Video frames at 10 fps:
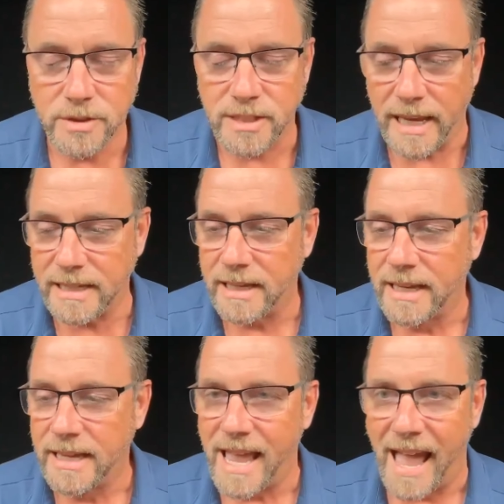take.
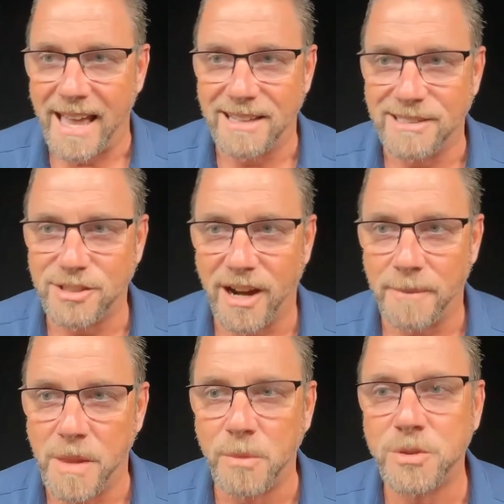And
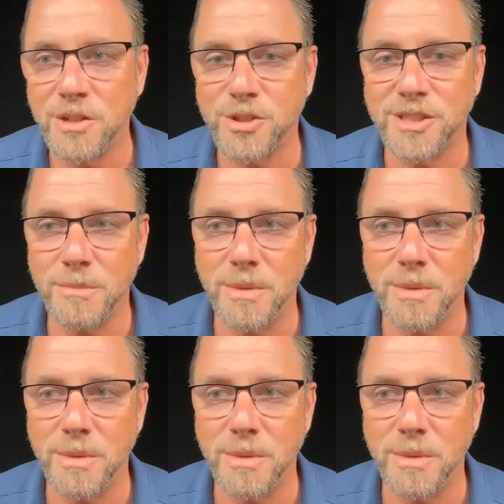it was interesting